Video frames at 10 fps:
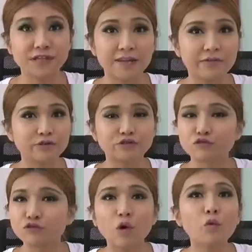and
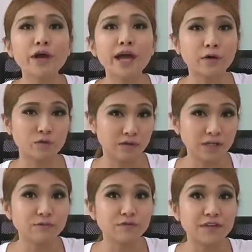there's no way I could
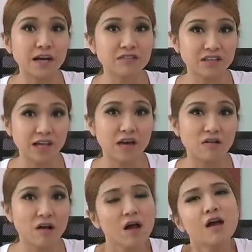live without it now.